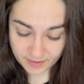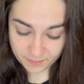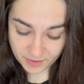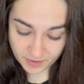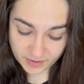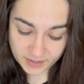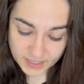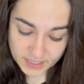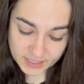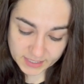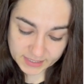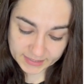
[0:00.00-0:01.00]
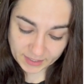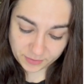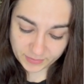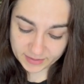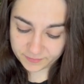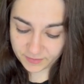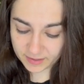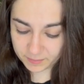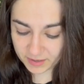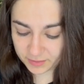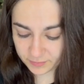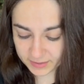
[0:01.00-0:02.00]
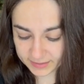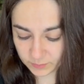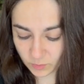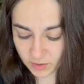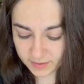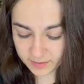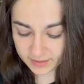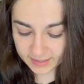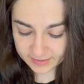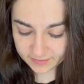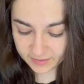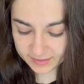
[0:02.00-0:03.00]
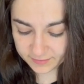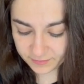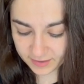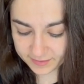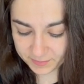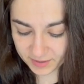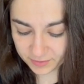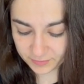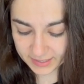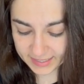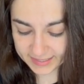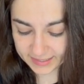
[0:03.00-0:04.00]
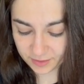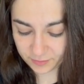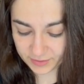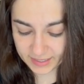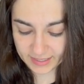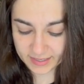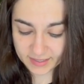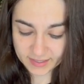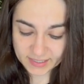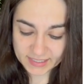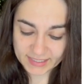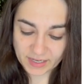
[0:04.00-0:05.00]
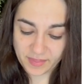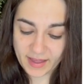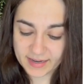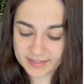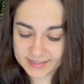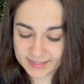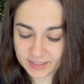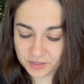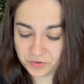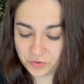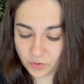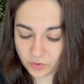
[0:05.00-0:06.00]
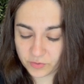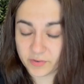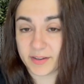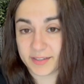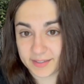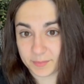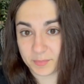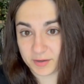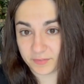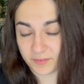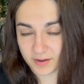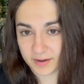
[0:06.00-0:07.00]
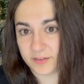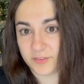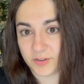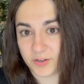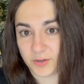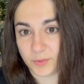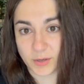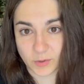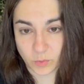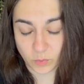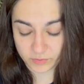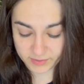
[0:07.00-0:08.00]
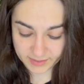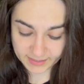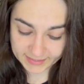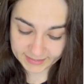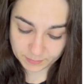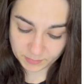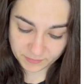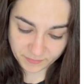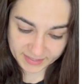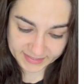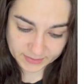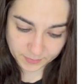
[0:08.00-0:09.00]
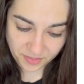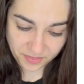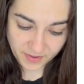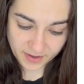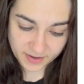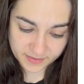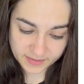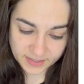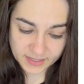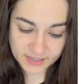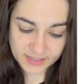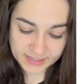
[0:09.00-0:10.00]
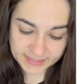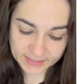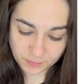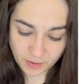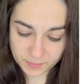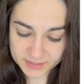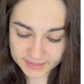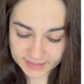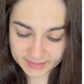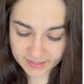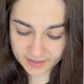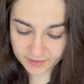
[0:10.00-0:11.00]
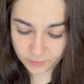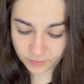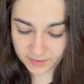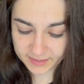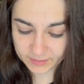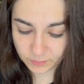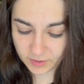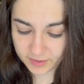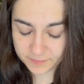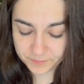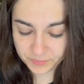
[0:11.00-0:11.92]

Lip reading: it by. So 3 divided by 3 is 1, and 9 divided by 3 is 3. So that does not simplify to a quarter. It simplifies to a third. So I would circle this one.